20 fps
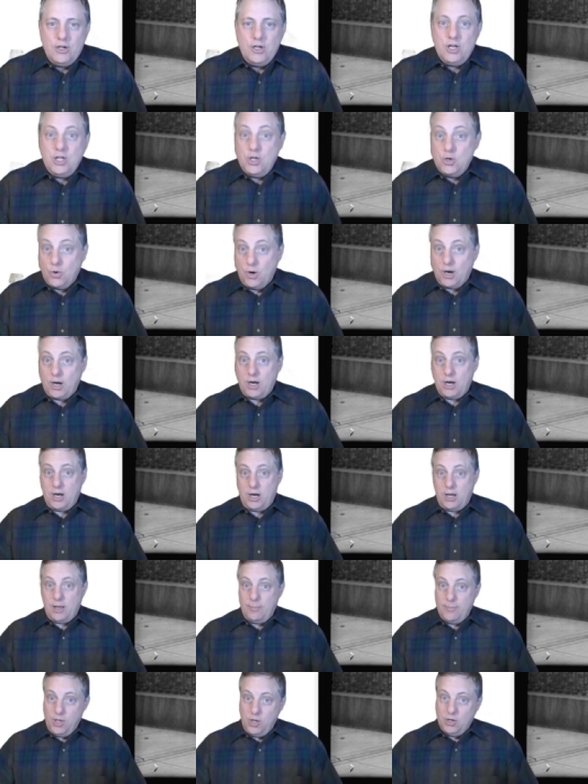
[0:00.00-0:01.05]
New York
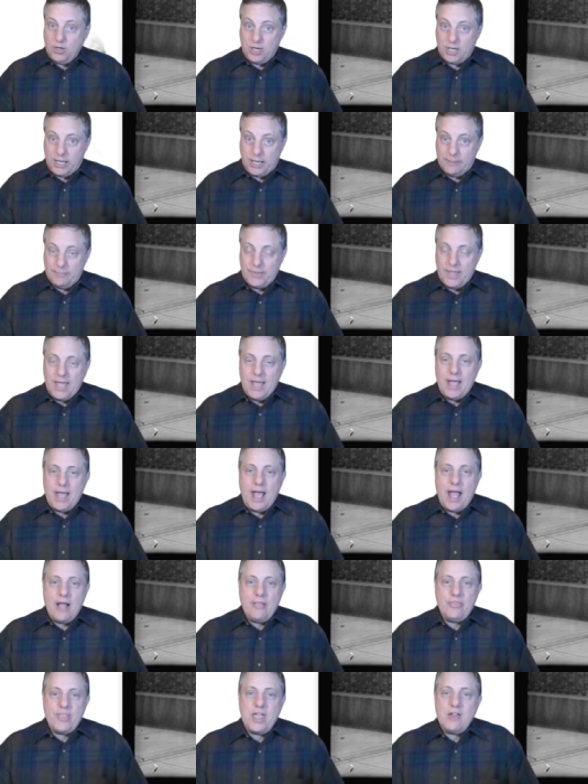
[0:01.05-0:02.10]
community.
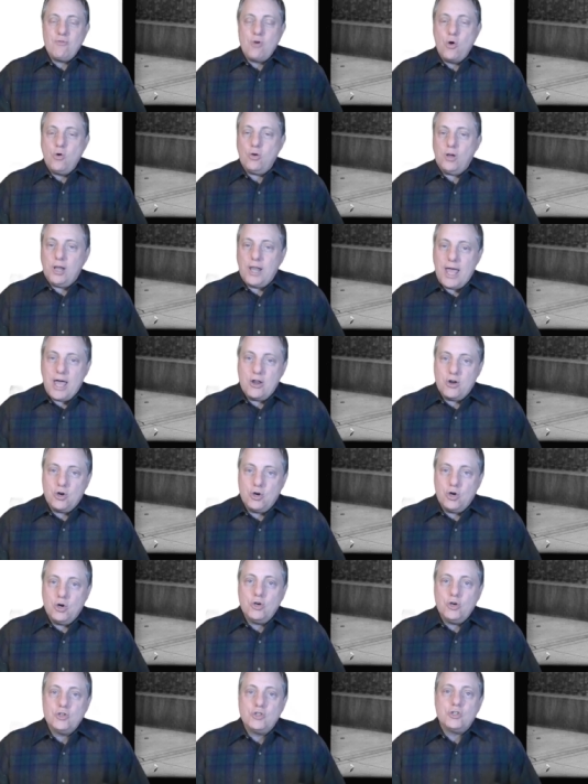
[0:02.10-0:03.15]
And they wrote
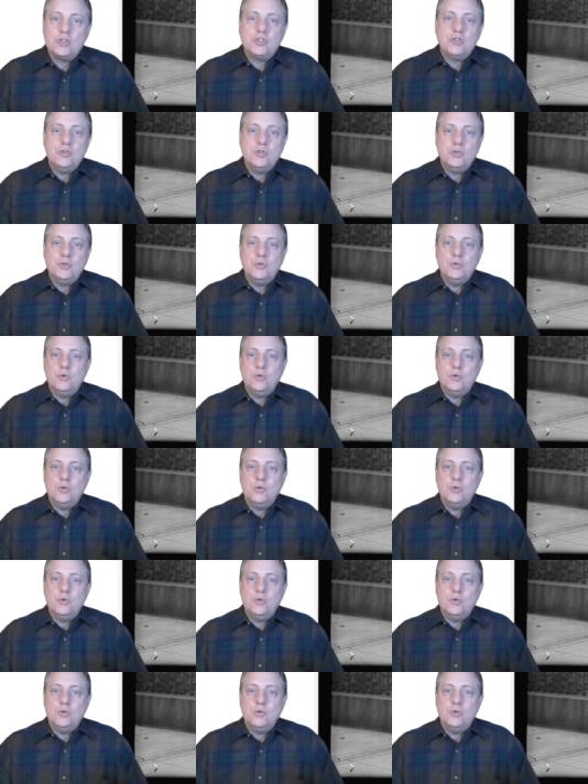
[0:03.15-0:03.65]
letters to